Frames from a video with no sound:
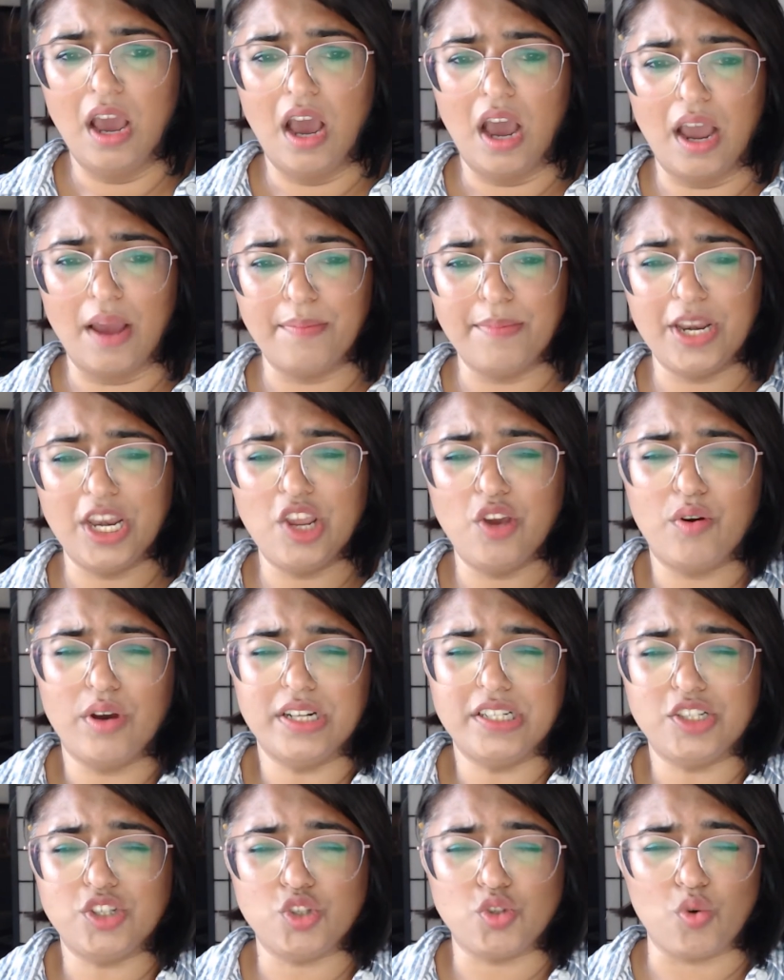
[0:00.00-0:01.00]
I mean, you
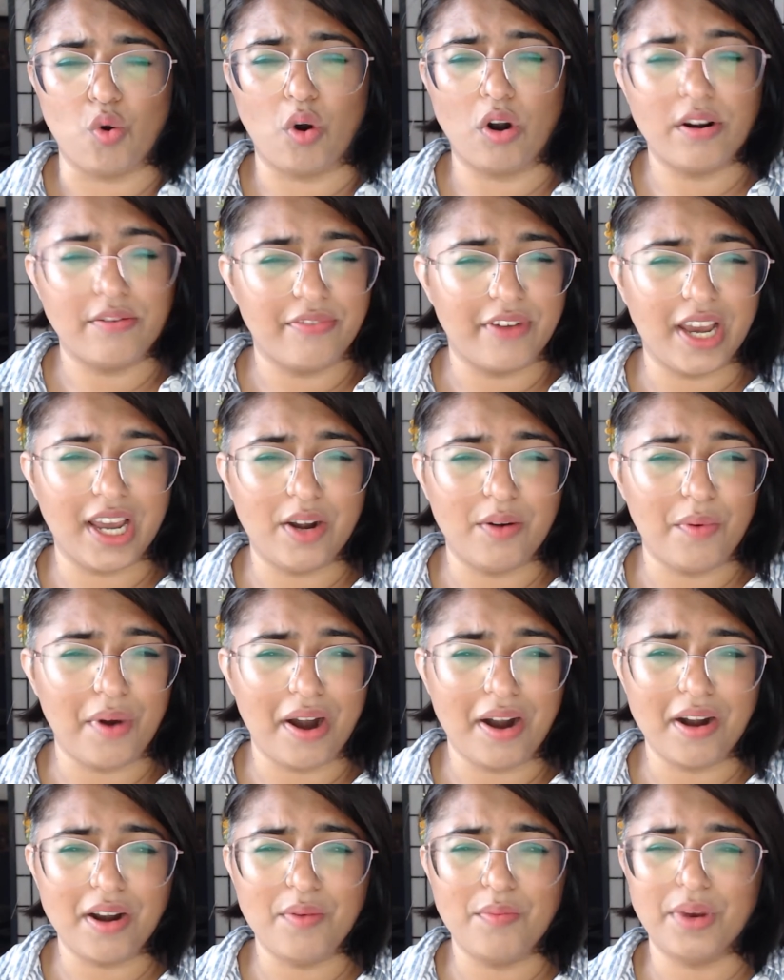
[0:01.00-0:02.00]
can sort of get
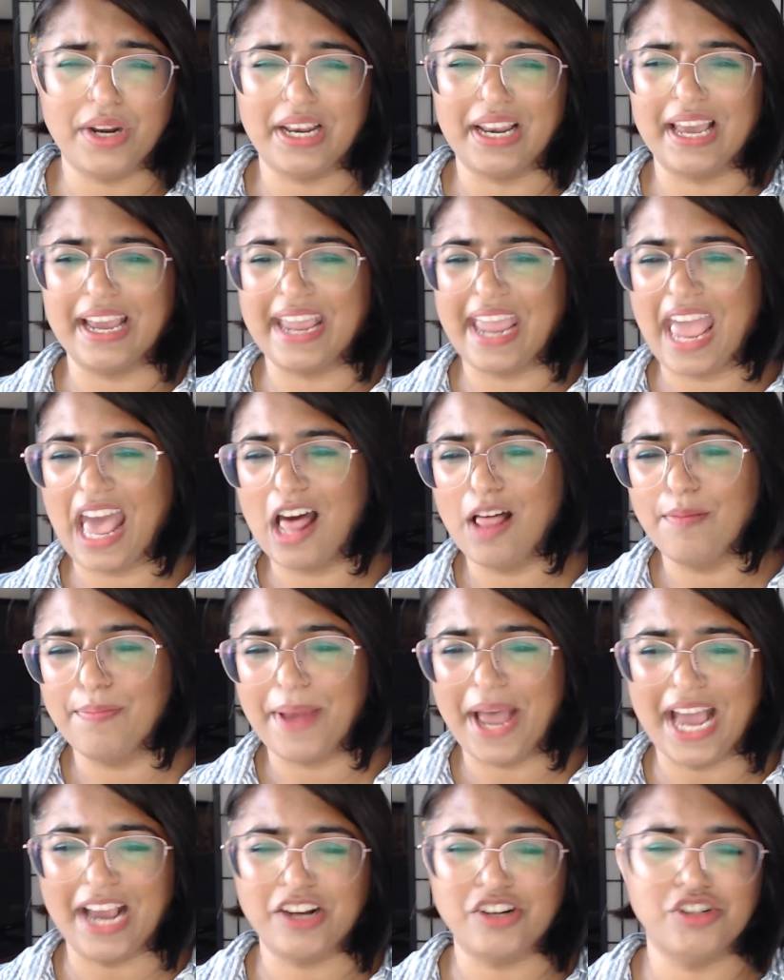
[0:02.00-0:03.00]
around it with like help
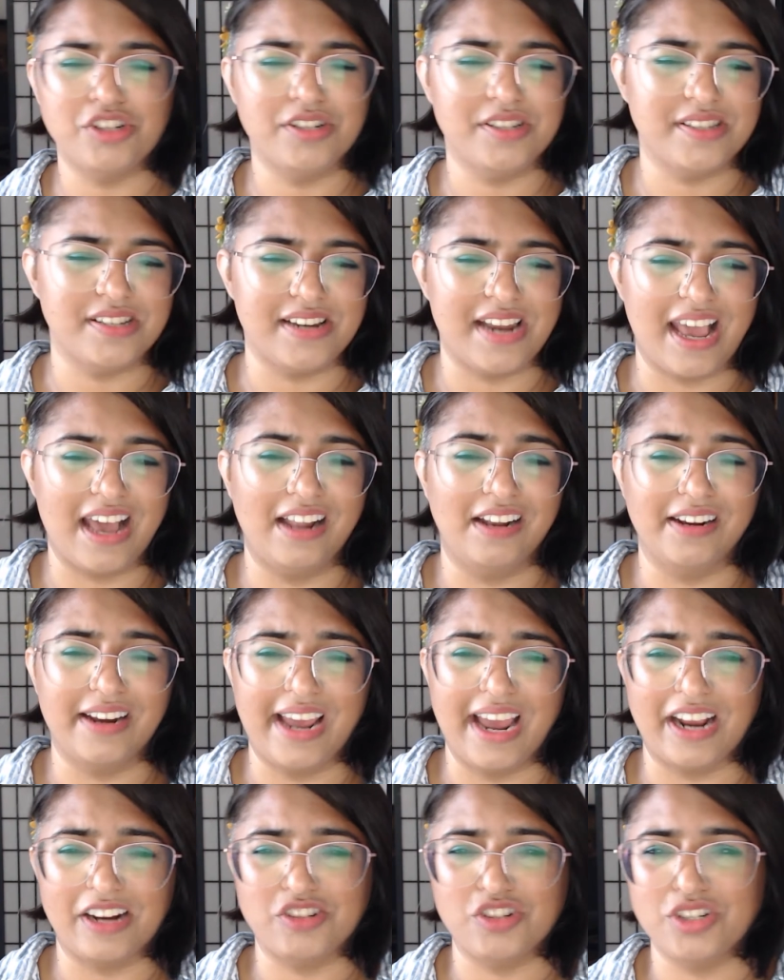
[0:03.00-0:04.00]
actions and held
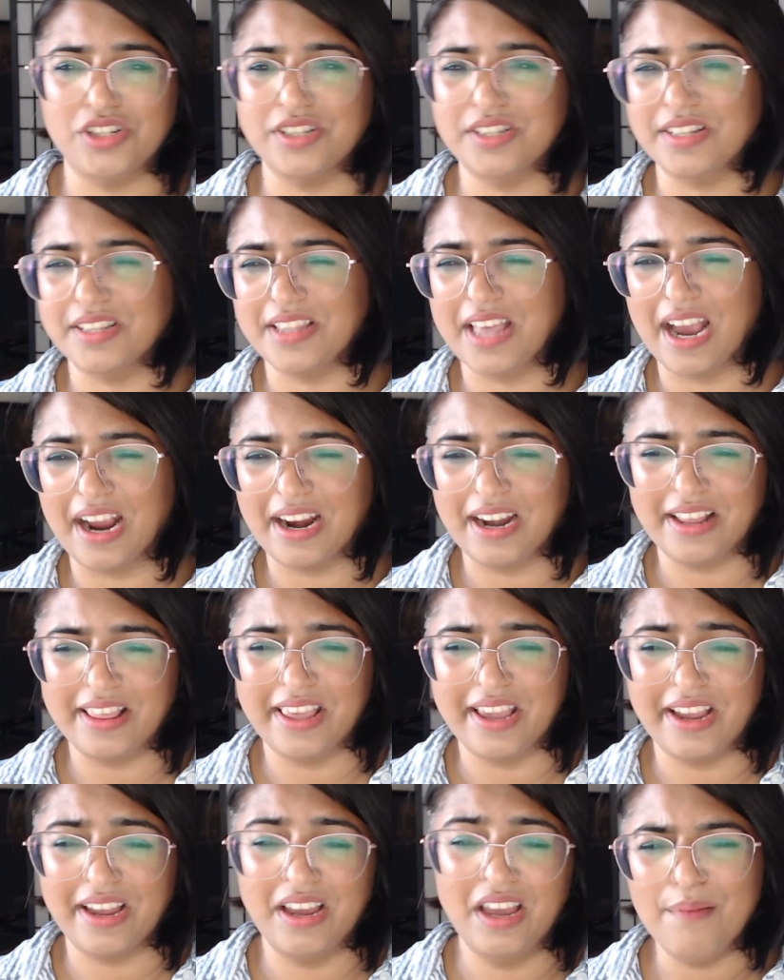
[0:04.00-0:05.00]
actions and that kind of
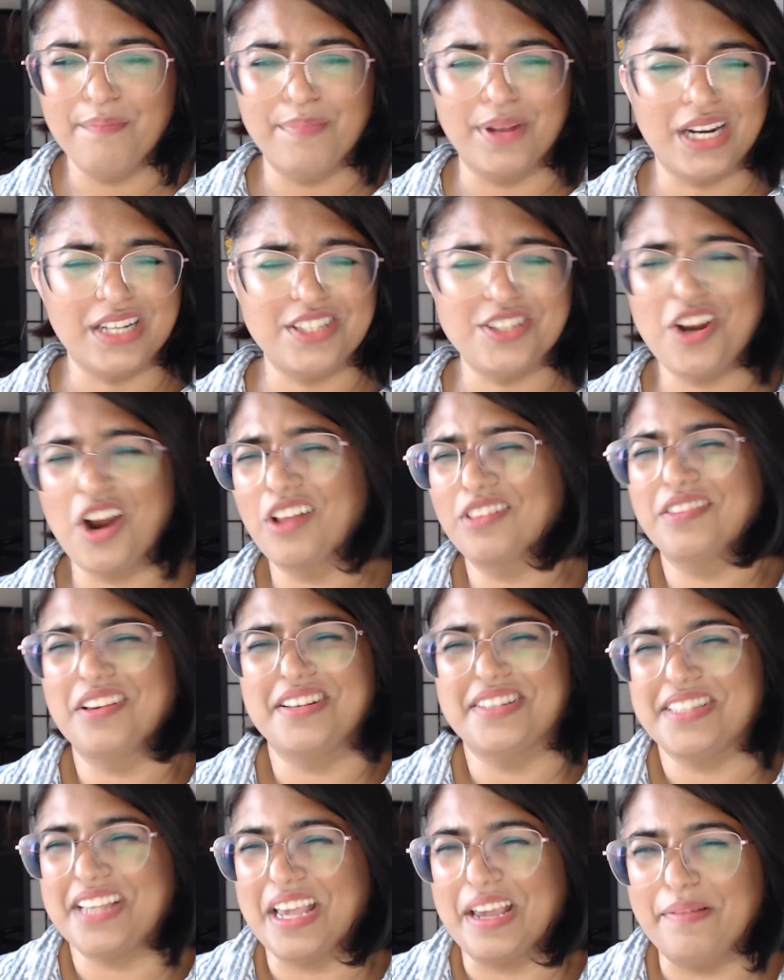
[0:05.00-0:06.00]
thing, but it's not the
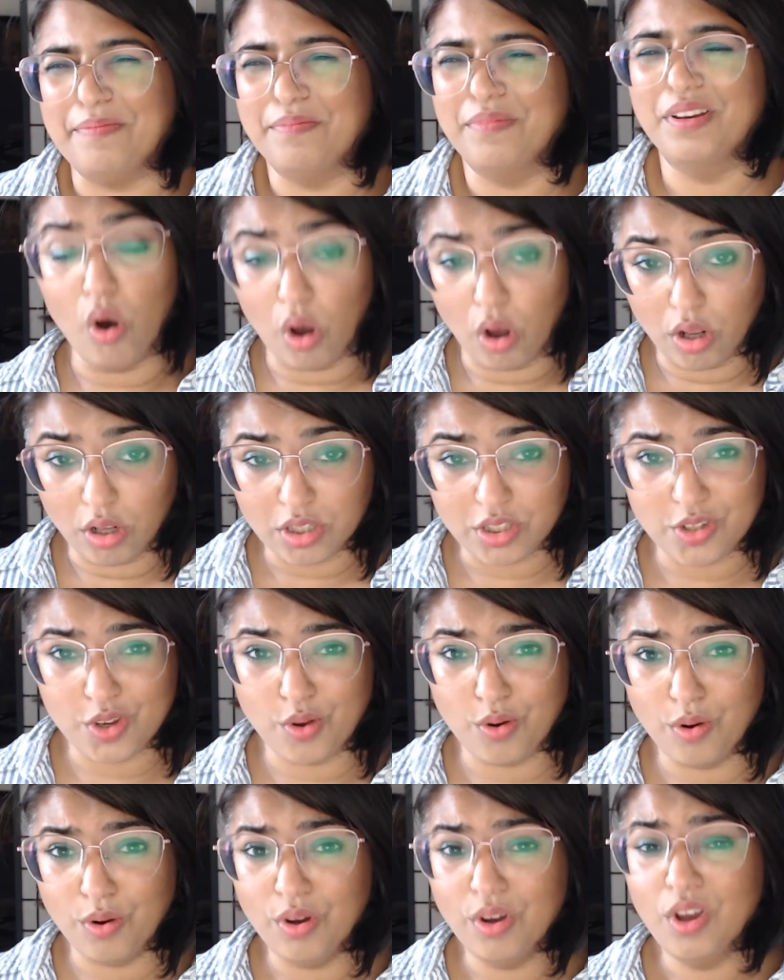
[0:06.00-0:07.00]
same.
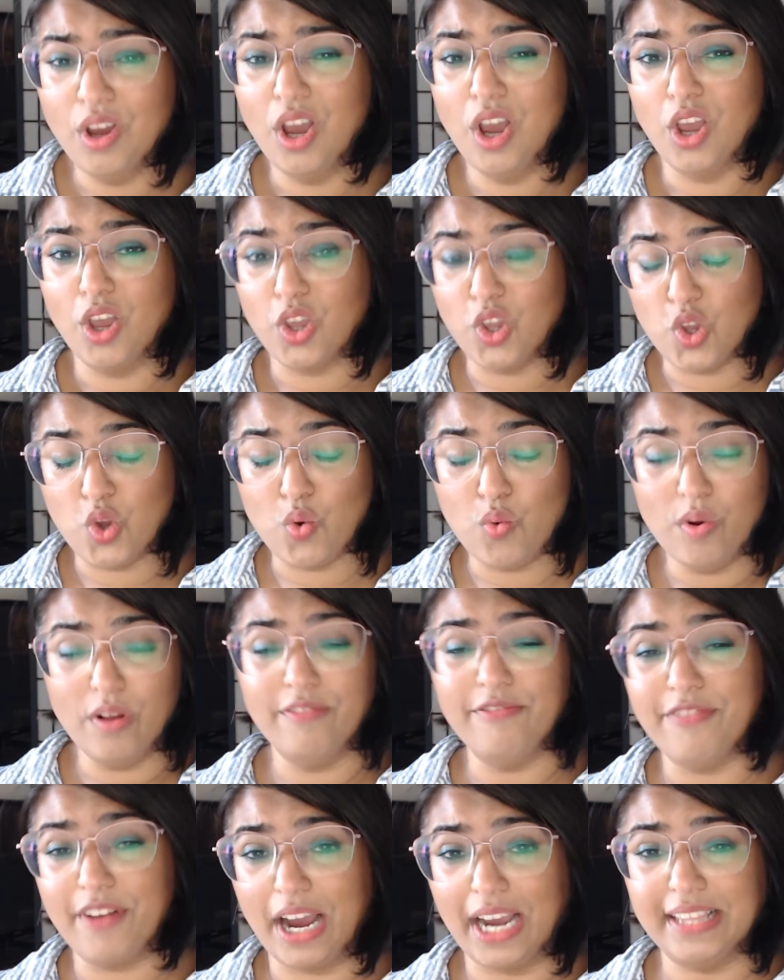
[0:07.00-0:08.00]
Also, you will
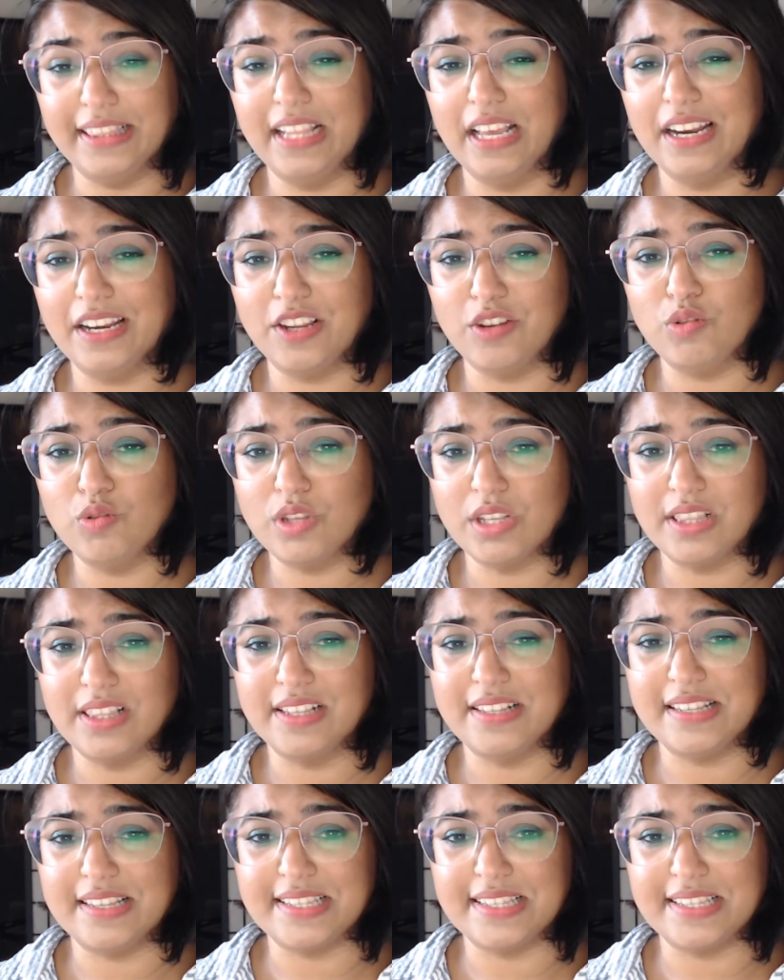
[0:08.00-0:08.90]
find that using this